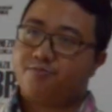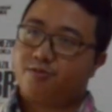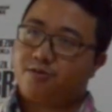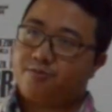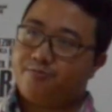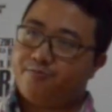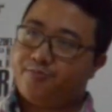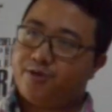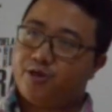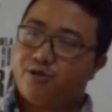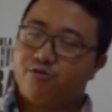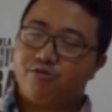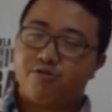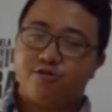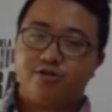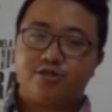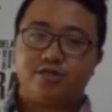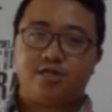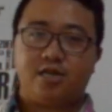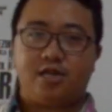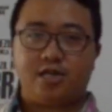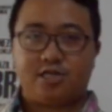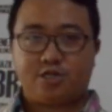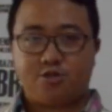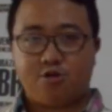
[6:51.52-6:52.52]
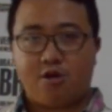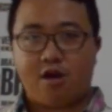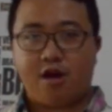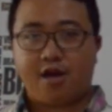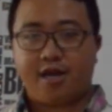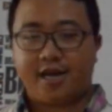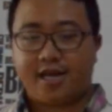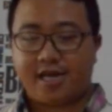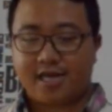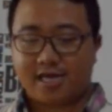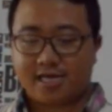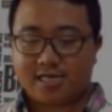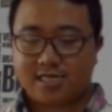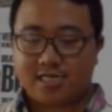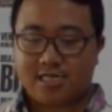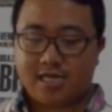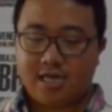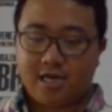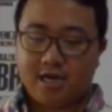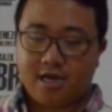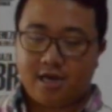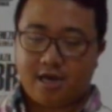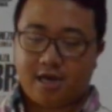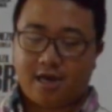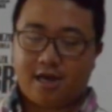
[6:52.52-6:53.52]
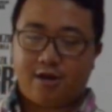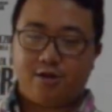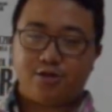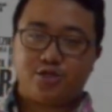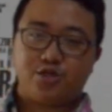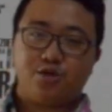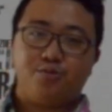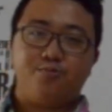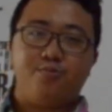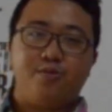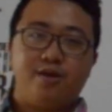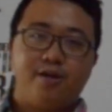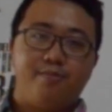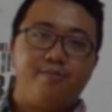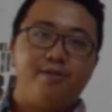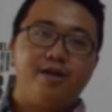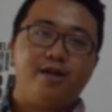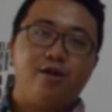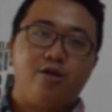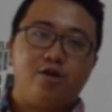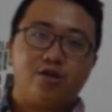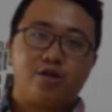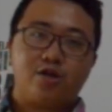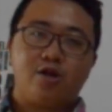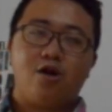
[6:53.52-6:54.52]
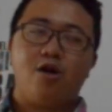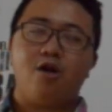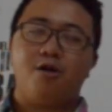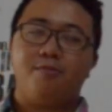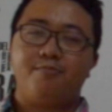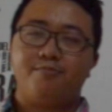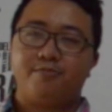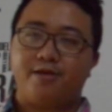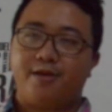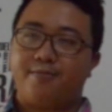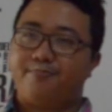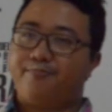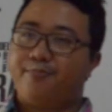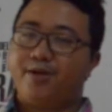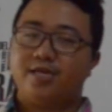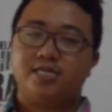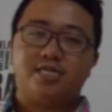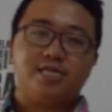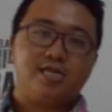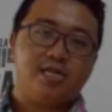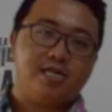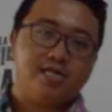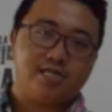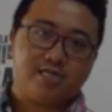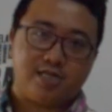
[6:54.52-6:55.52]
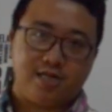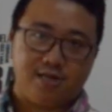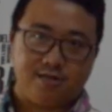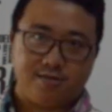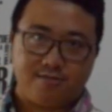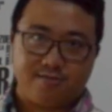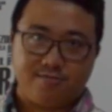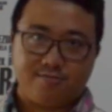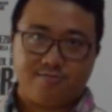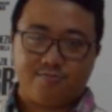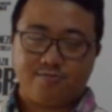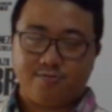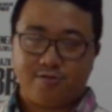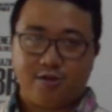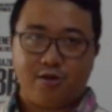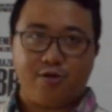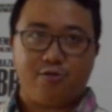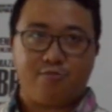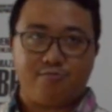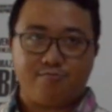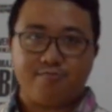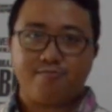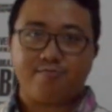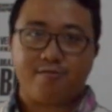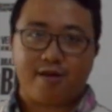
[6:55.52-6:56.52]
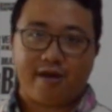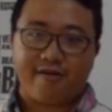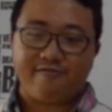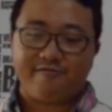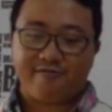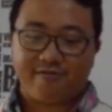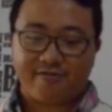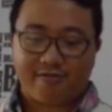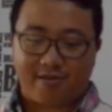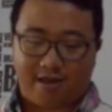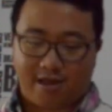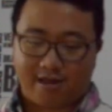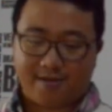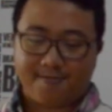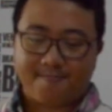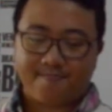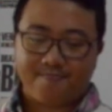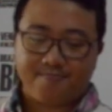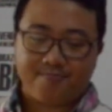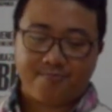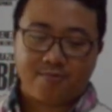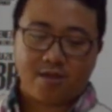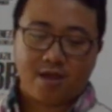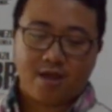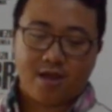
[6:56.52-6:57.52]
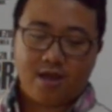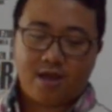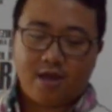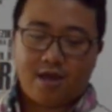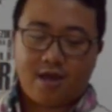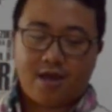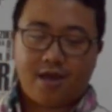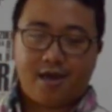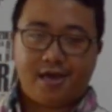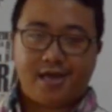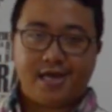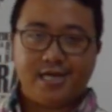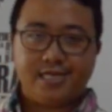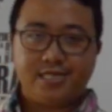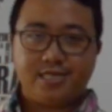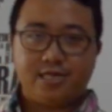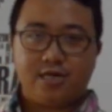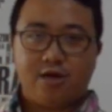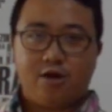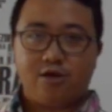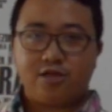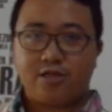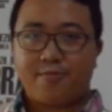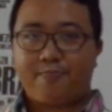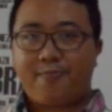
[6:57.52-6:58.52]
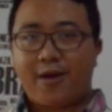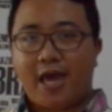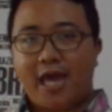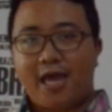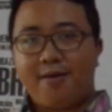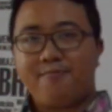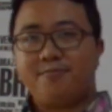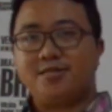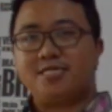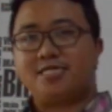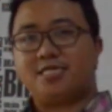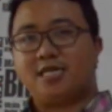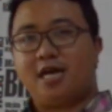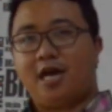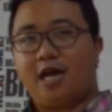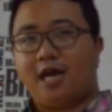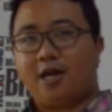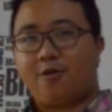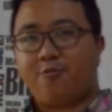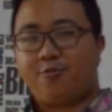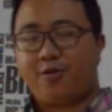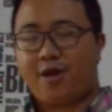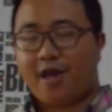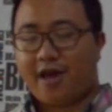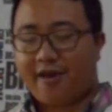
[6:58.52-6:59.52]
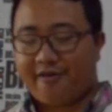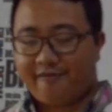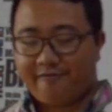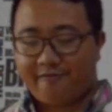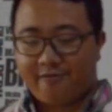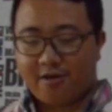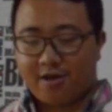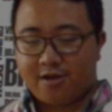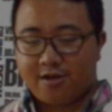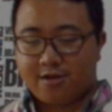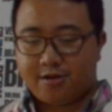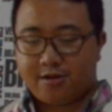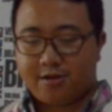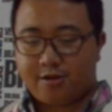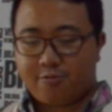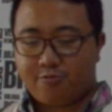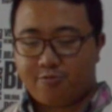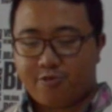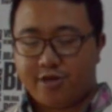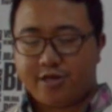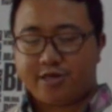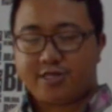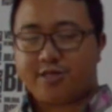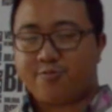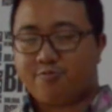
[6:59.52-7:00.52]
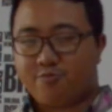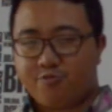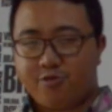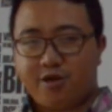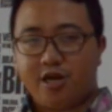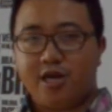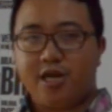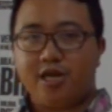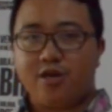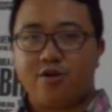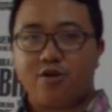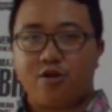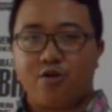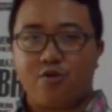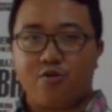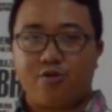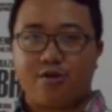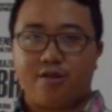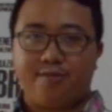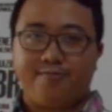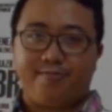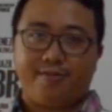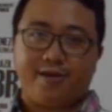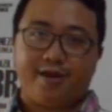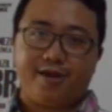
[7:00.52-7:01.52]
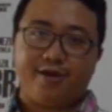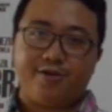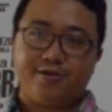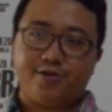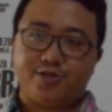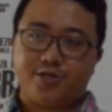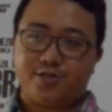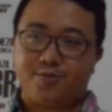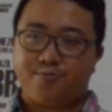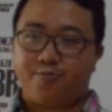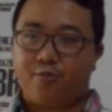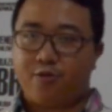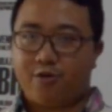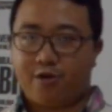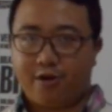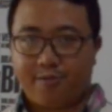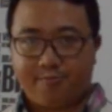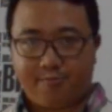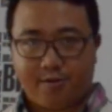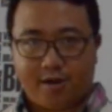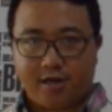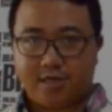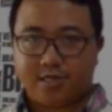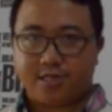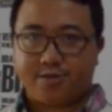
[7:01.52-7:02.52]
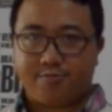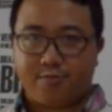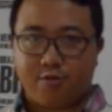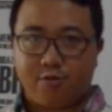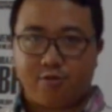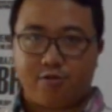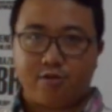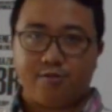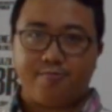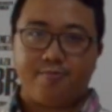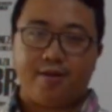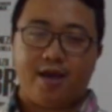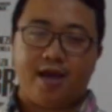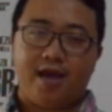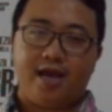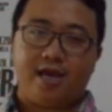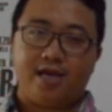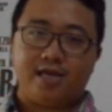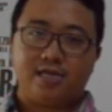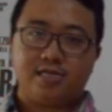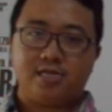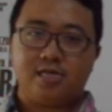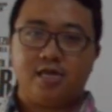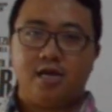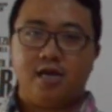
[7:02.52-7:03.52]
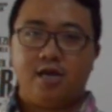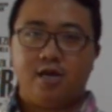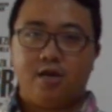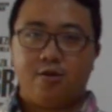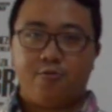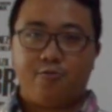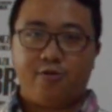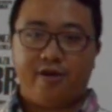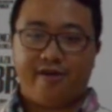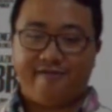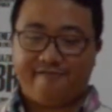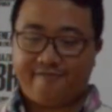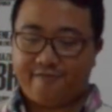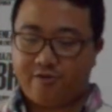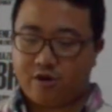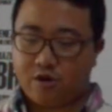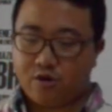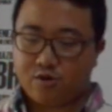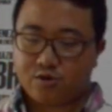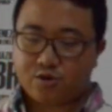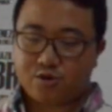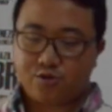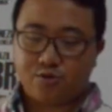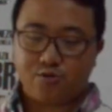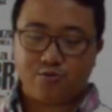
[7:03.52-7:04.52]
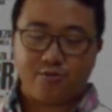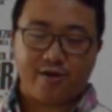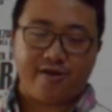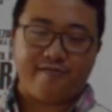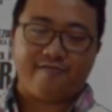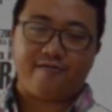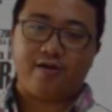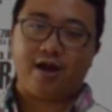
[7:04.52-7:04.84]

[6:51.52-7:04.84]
computers, electronics, and also Blibli.com that basically sells everything. And on the payment side, we have some really good local players supported by some local banks. We have Doku, we have